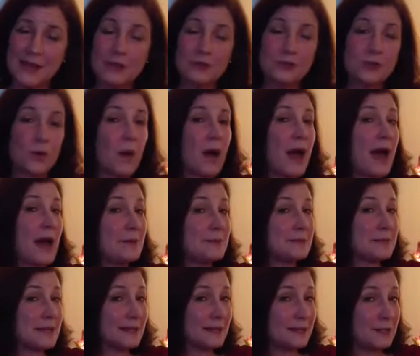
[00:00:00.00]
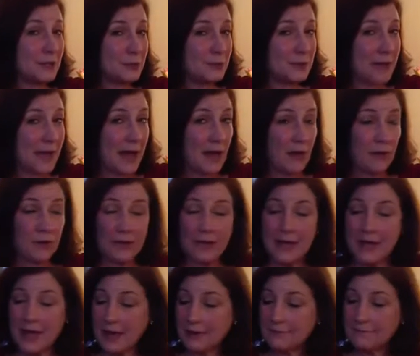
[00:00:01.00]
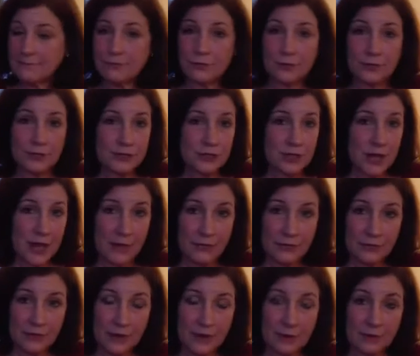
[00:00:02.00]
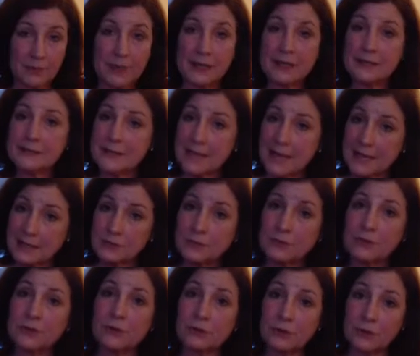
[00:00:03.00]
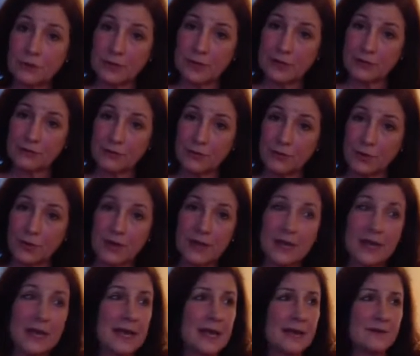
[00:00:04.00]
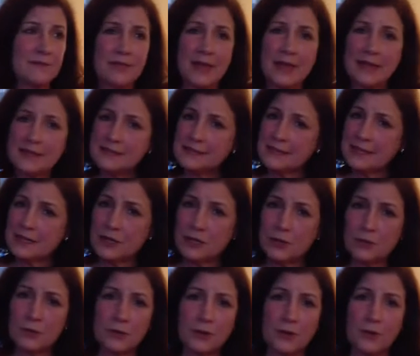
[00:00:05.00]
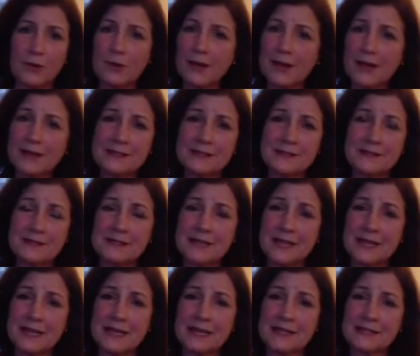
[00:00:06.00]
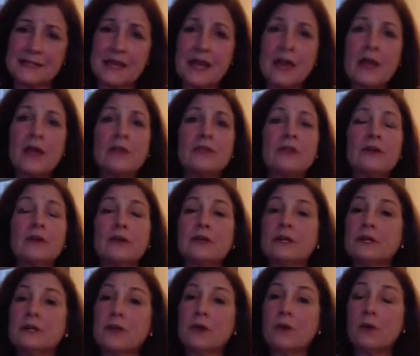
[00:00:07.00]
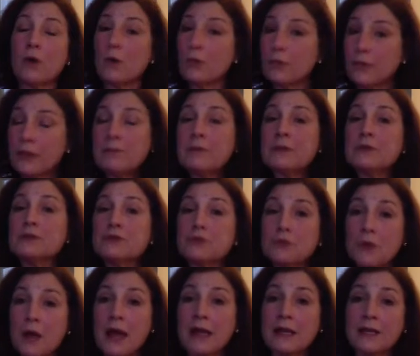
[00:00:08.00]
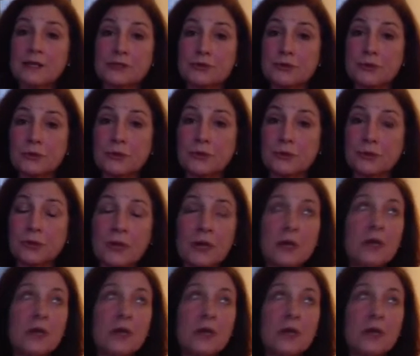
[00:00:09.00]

So I'm telling you now, get footage out there, because that's what they're looking for. If they see you in all kinds of settings, they're going to know, oh, they've been tried and true.